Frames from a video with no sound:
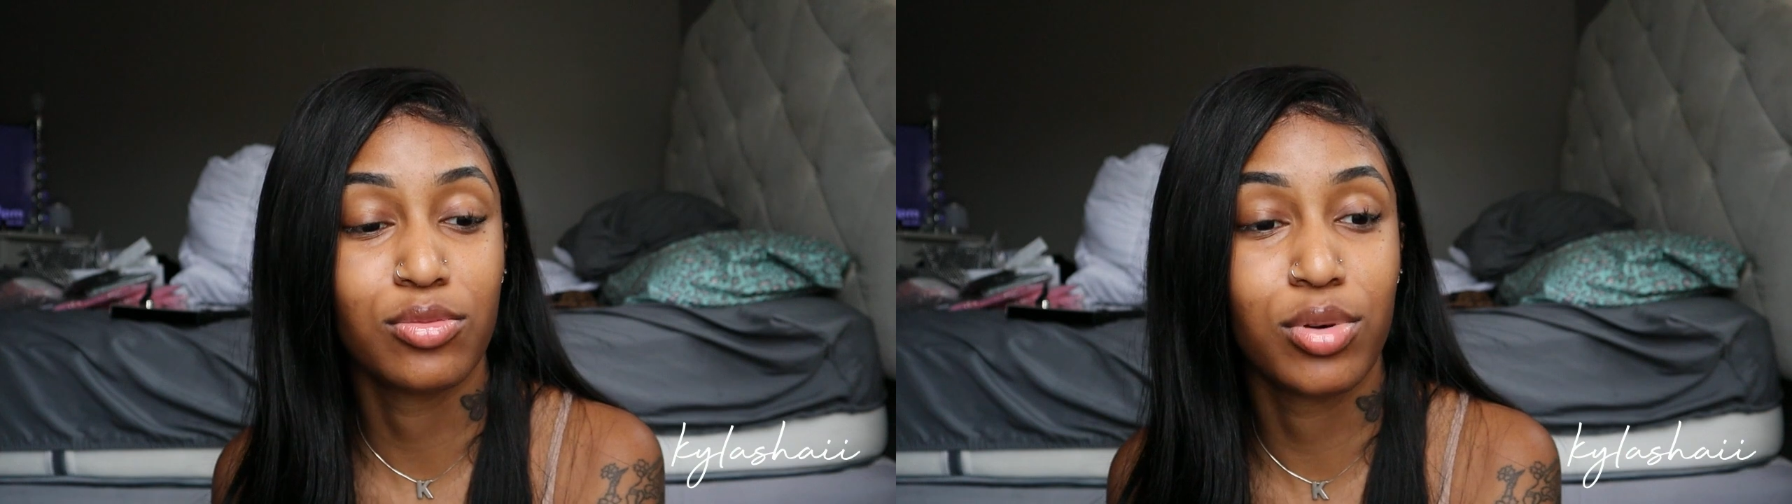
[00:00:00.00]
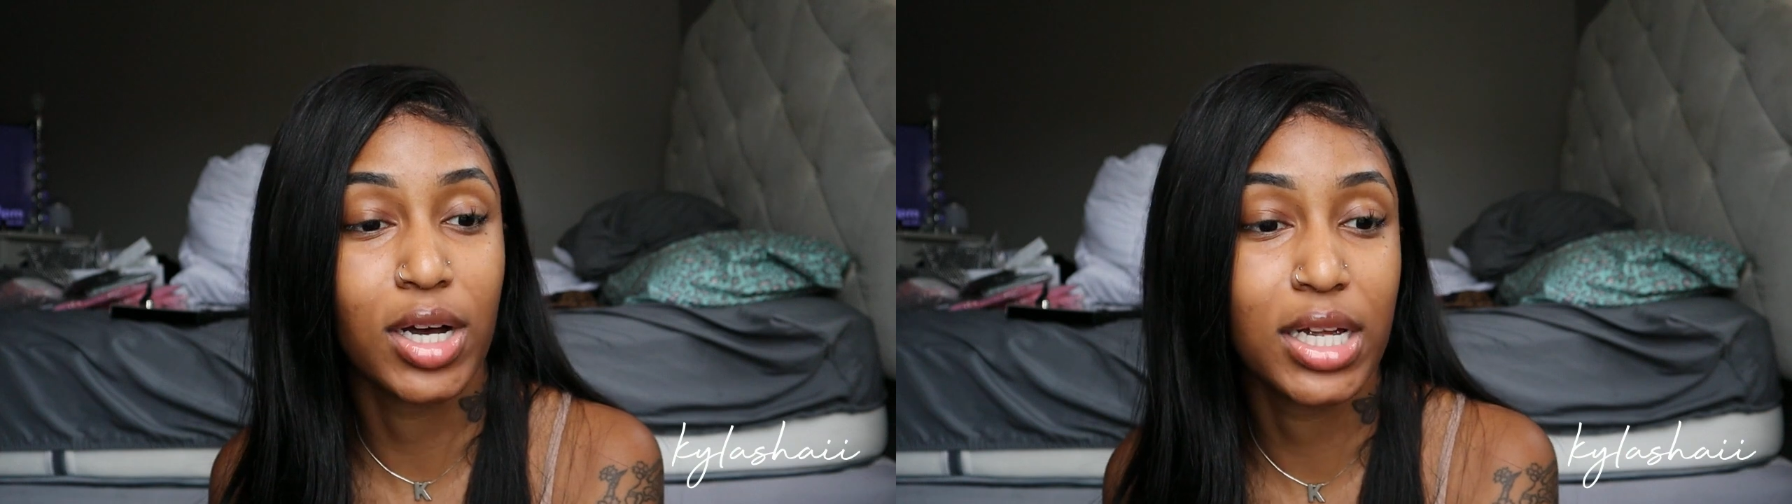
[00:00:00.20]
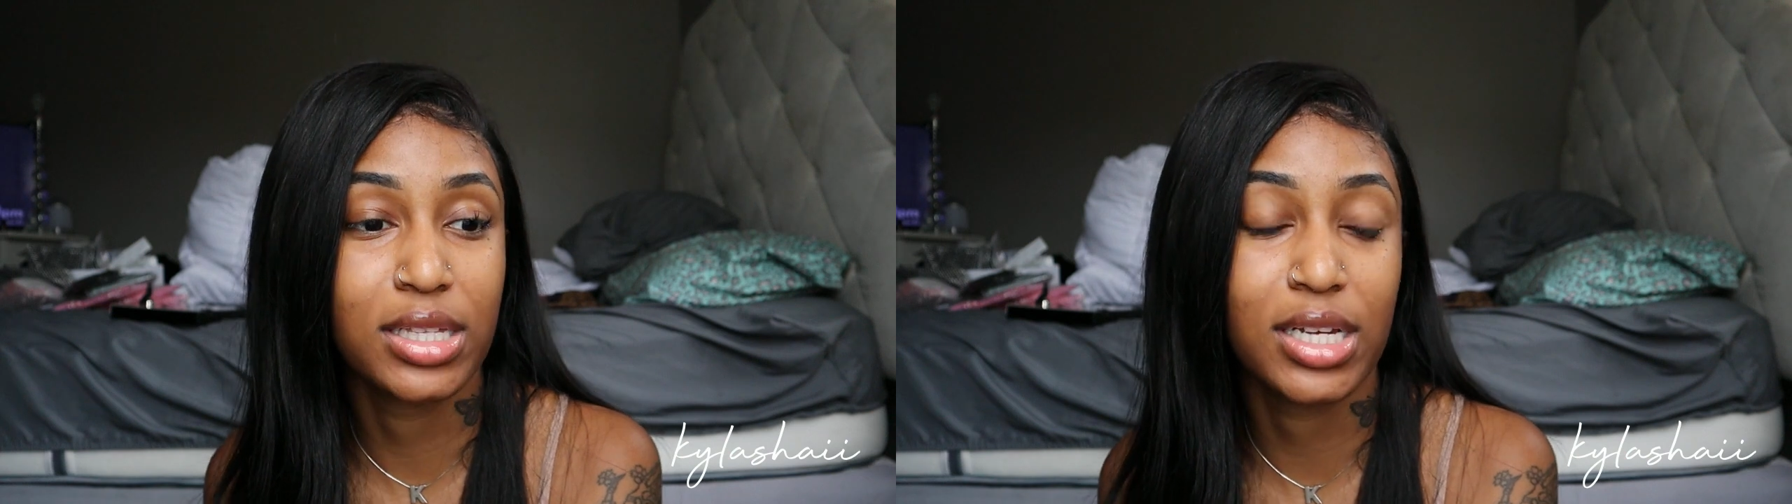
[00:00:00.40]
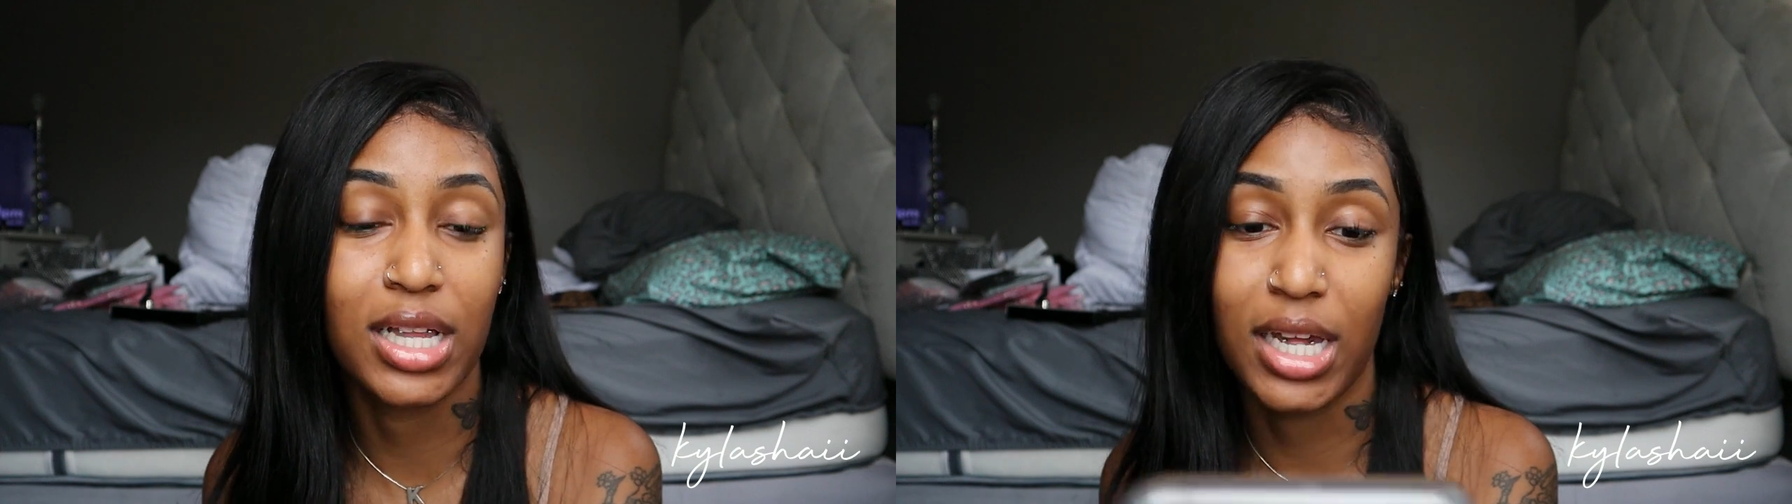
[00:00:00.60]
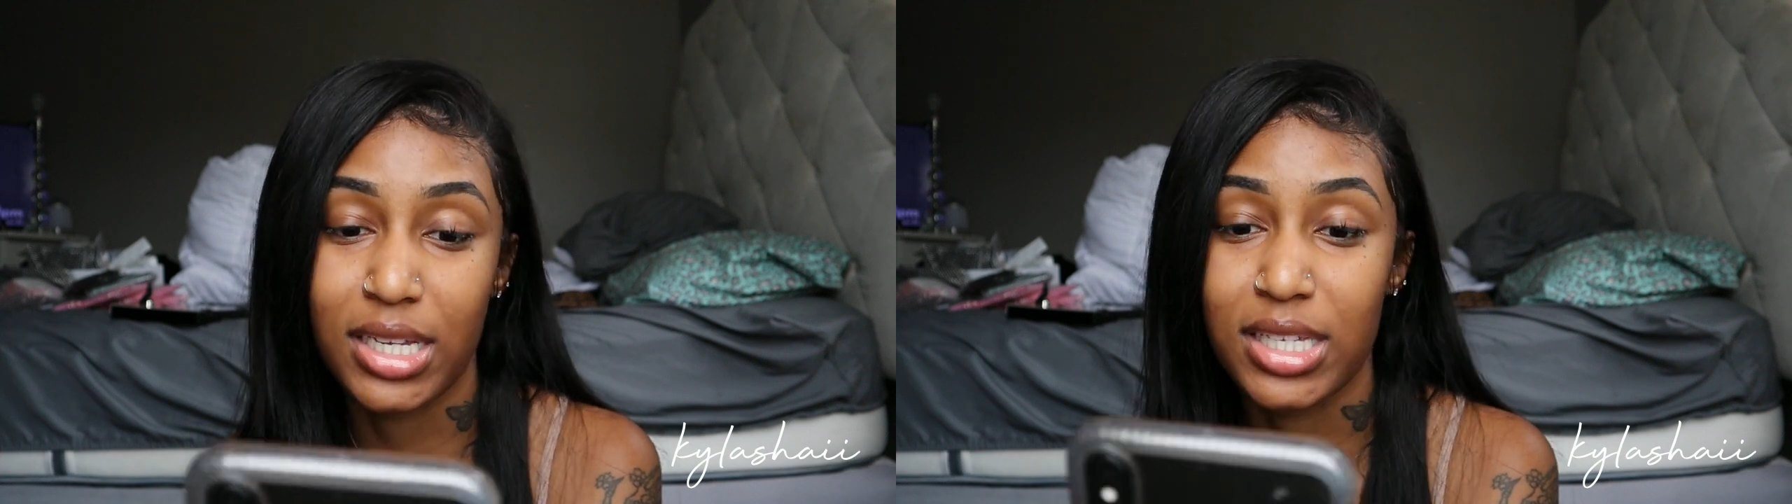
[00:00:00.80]
bought
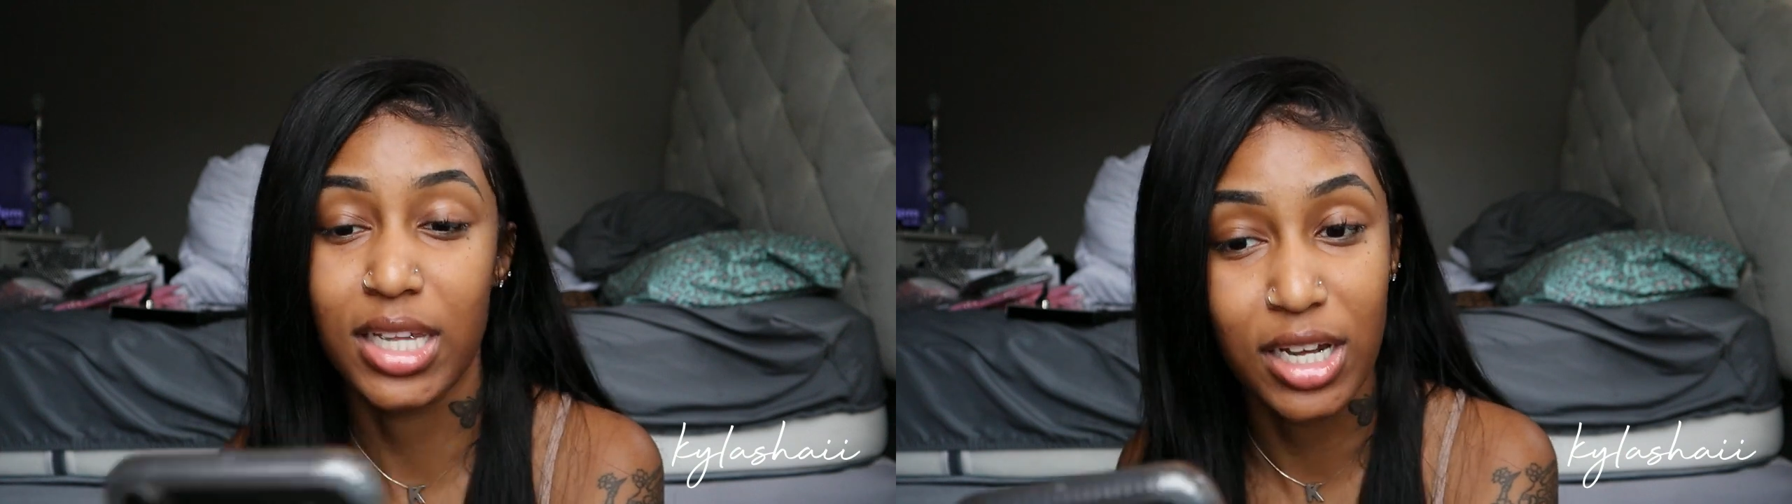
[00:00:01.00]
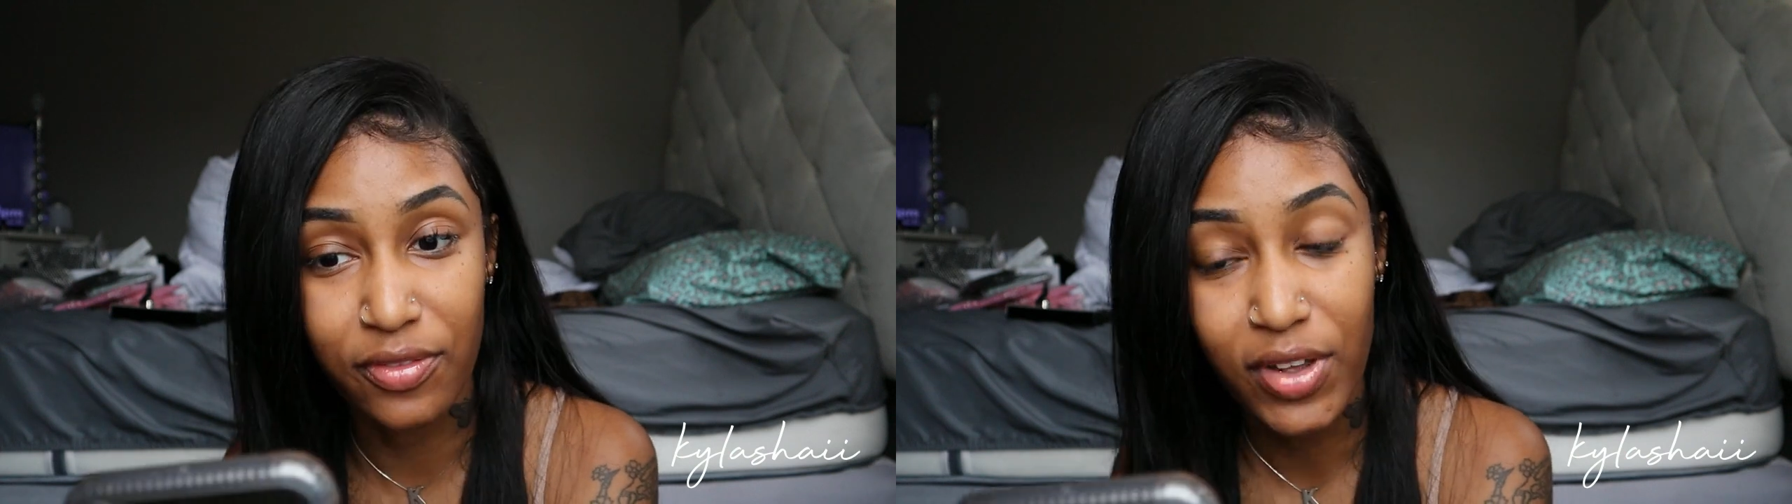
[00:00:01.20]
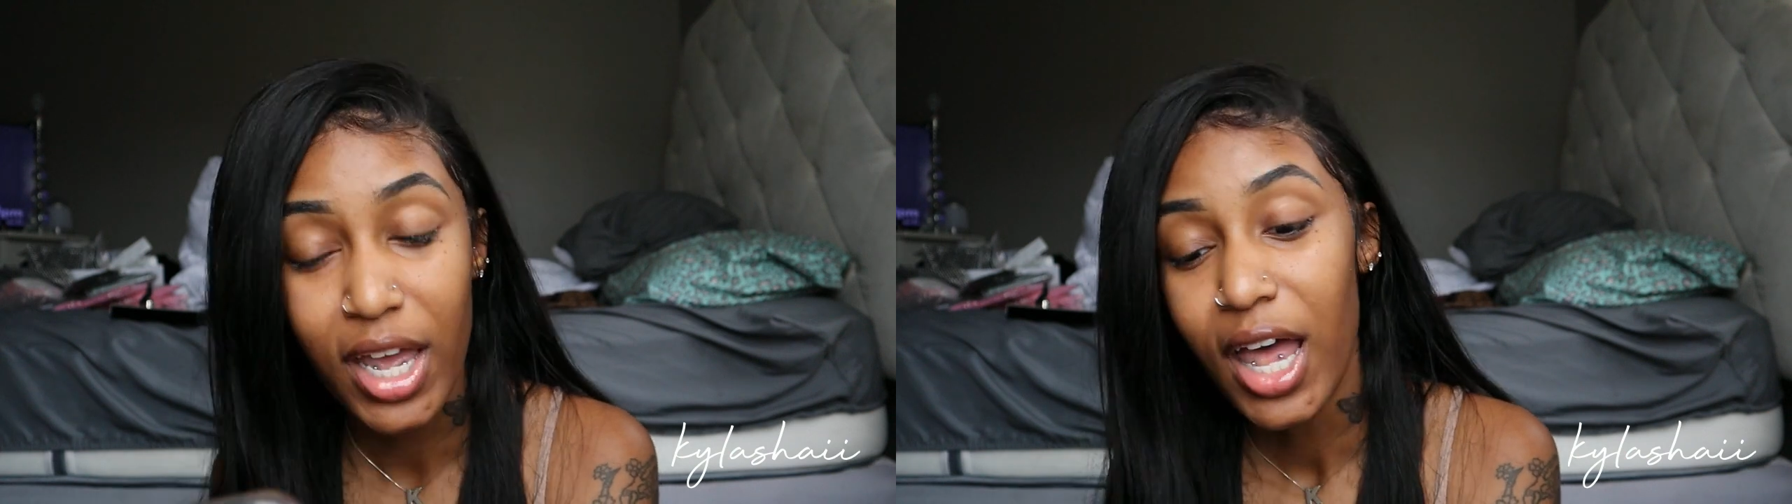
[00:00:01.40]
a lot of stuff,